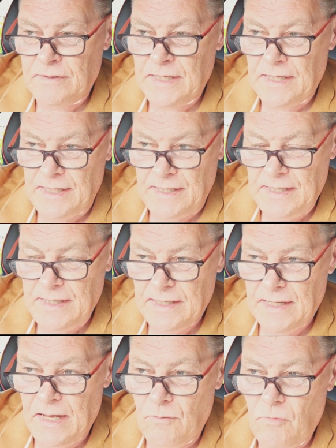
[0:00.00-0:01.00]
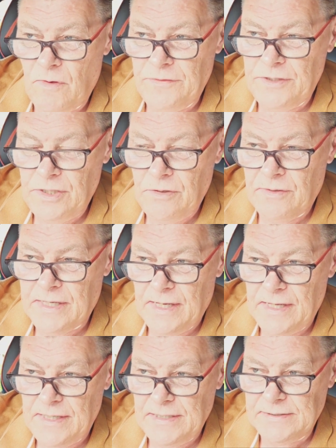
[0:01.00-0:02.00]
UK and what the
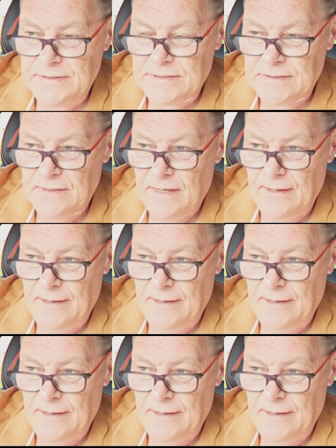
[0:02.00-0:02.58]
UK's